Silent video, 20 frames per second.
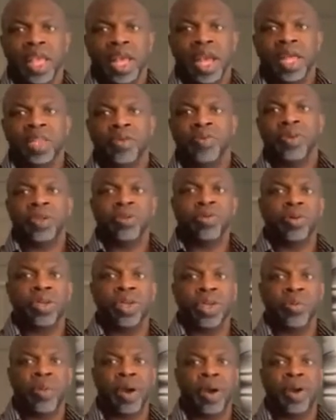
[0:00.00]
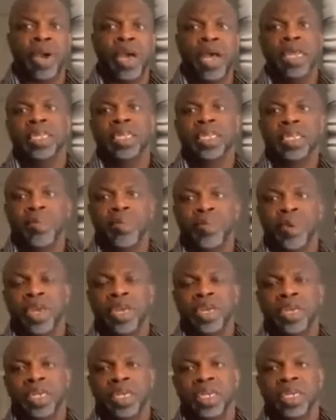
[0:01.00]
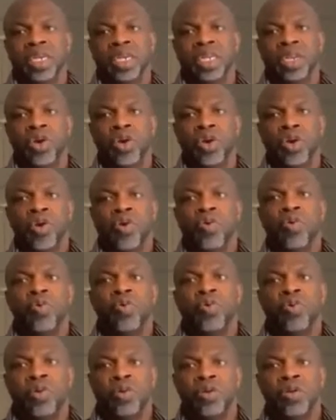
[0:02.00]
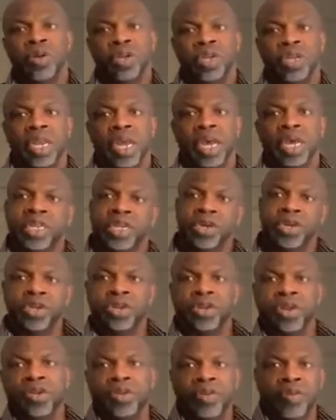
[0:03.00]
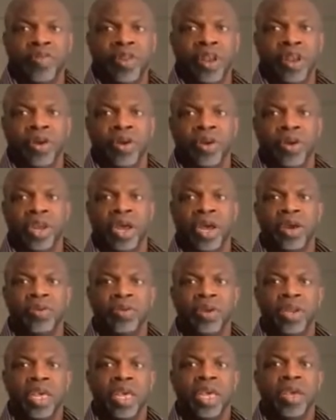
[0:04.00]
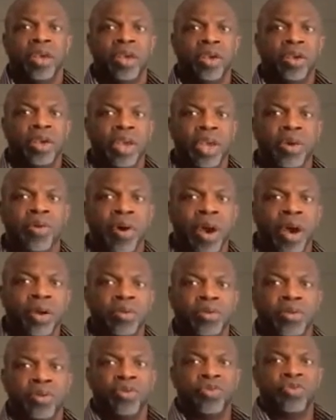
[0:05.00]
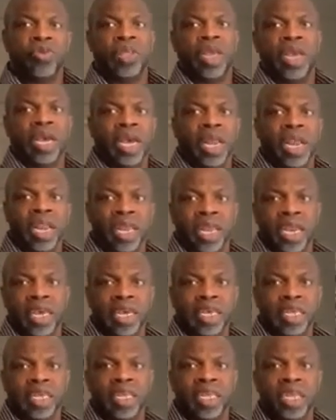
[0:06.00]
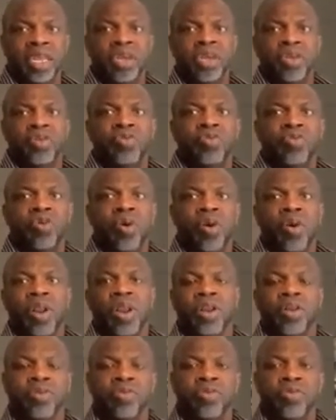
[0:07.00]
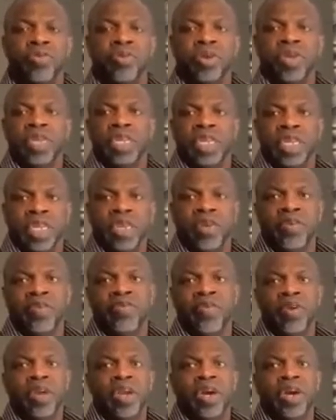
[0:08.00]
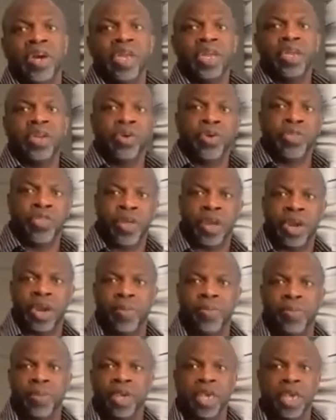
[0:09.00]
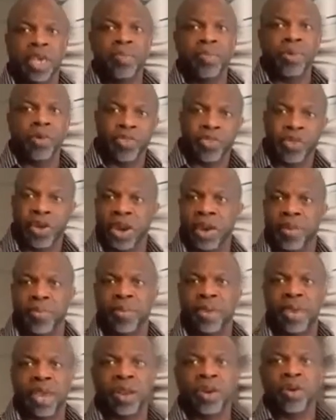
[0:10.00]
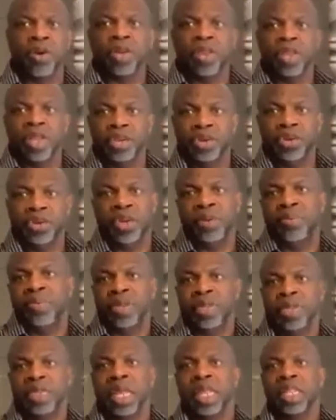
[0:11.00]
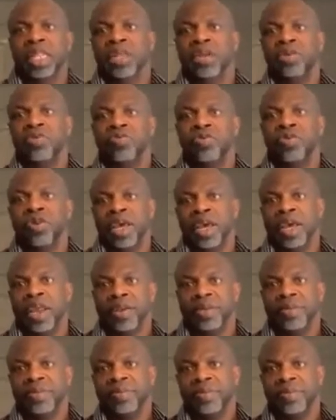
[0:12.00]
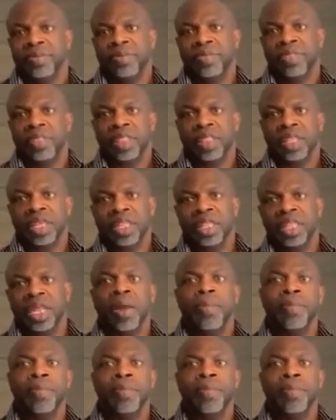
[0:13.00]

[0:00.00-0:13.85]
and they were talking about cancer patients who couldn't, as a result of the lockdown, go out to their clinics to receive radiotherapy, chemotherapy, and other treatments that they do get. There are